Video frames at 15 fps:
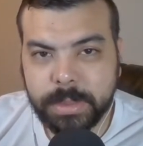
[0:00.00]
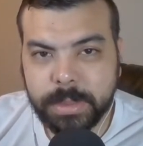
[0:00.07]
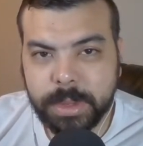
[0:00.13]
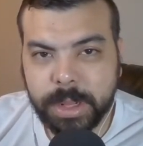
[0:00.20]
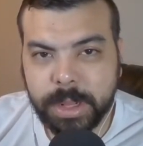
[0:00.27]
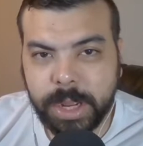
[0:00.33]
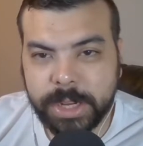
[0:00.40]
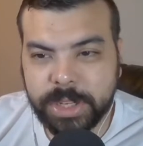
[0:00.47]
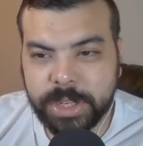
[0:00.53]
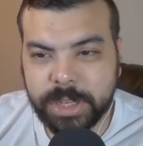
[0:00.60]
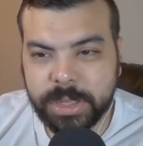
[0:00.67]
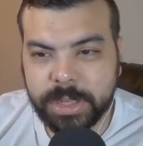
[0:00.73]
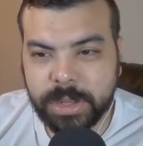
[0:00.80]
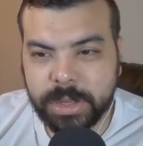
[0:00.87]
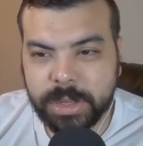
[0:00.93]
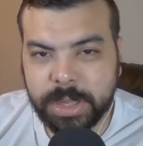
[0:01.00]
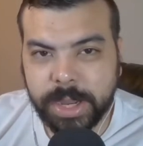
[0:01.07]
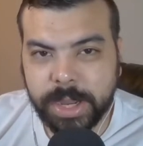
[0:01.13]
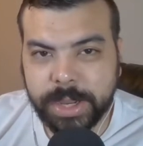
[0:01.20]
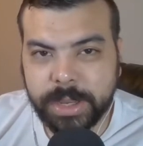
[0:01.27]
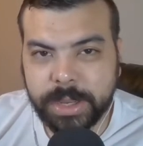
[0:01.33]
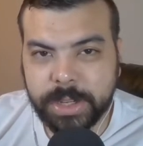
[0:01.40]
Like she just looks
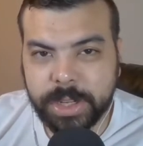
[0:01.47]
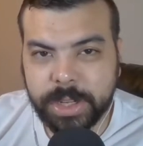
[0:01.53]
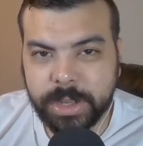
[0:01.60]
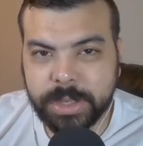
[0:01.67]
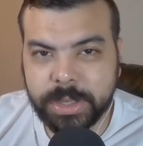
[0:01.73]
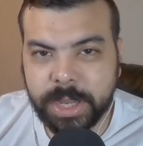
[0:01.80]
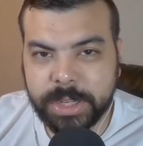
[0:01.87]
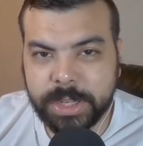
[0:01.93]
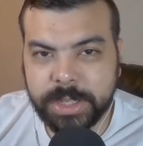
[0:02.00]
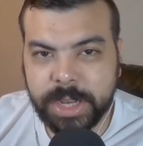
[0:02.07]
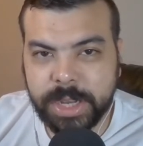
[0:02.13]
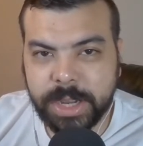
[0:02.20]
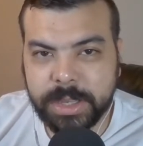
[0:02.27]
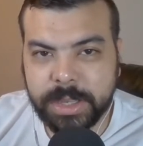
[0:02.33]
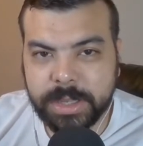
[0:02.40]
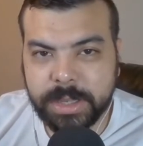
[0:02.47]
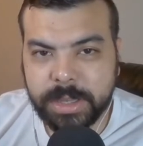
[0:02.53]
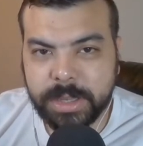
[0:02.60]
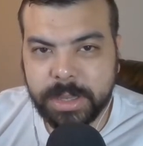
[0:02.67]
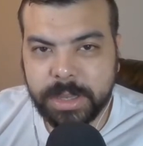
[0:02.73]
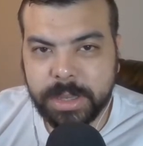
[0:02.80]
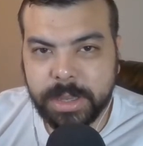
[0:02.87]
like she looks like she's nice,
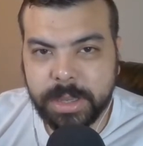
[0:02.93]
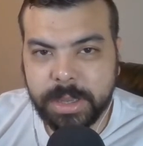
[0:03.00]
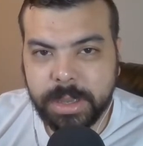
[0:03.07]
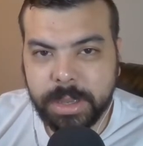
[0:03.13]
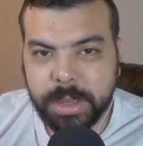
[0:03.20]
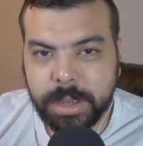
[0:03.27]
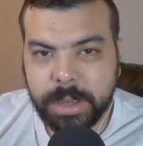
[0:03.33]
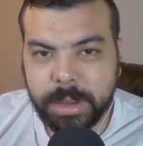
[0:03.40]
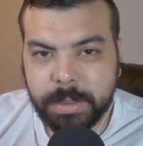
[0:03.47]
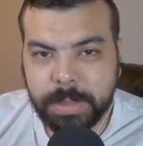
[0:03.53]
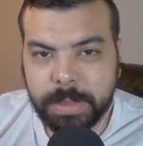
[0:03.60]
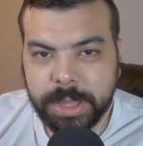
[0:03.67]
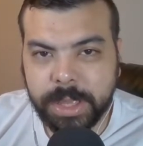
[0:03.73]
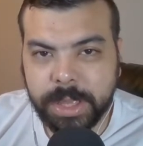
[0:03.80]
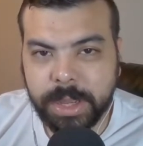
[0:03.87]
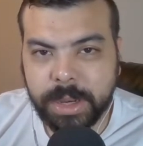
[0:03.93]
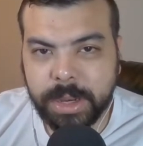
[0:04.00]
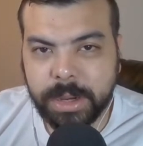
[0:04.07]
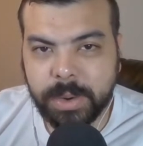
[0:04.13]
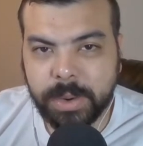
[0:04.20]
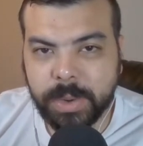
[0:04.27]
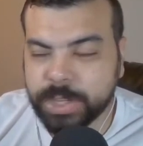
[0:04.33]
but then
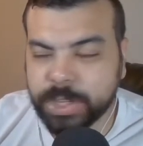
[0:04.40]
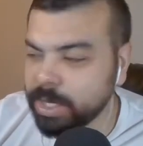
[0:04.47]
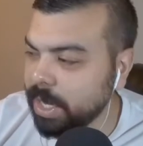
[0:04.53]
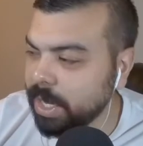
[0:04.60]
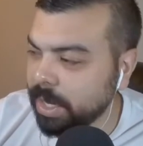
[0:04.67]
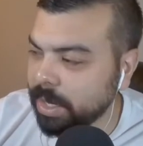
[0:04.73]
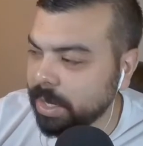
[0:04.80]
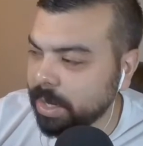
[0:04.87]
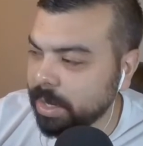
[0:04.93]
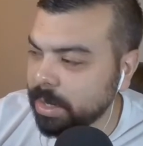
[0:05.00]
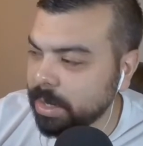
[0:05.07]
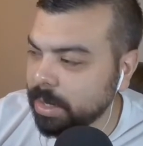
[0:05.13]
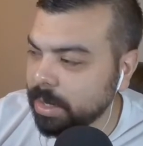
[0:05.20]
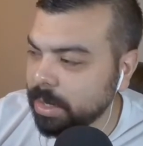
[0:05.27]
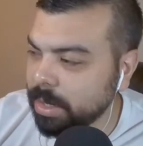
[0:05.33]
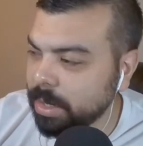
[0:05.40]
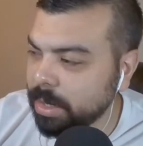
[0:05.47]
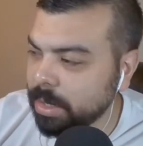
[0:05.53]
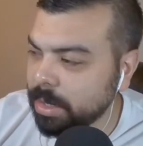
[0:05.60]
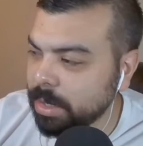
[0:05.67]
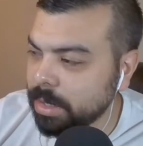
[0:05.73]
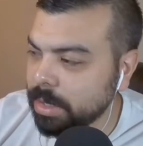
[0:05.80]
when she can't get
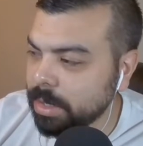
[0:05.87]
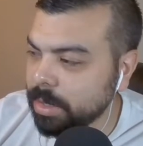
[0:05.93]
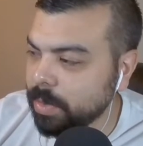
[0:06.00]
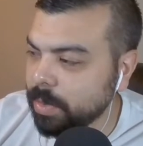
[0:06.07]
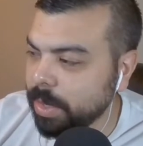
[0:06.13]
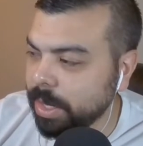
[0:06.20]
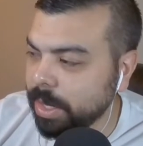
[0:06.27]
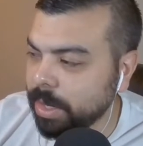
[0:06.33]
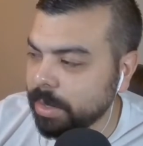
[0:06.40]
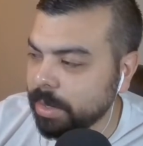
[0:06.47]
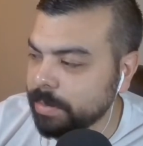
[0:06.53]
when